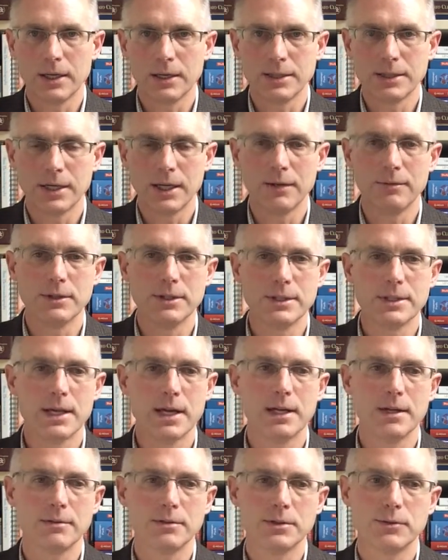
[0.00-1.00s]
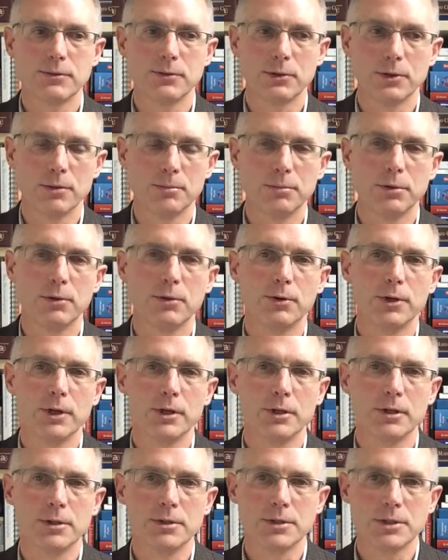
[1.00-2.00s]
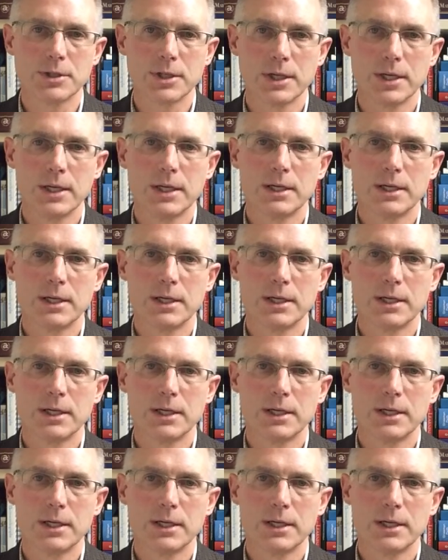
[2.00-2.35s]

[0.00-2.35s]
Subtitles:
to give incentives for employers